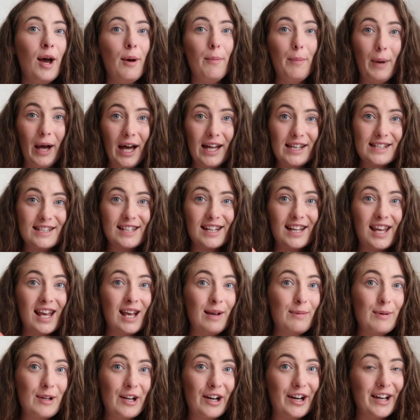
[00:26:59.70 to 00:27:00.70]
But
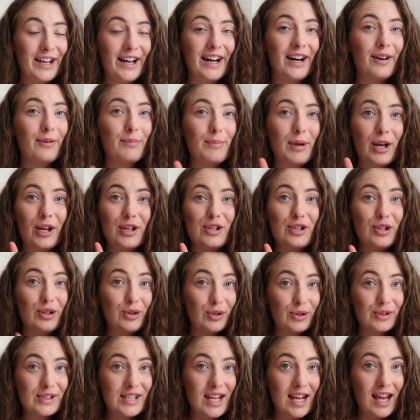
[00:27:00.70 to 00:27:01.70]
keep an eye out because
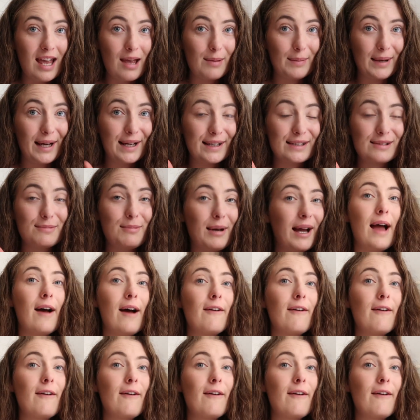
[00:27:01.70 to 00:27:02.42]
your TK Maxx might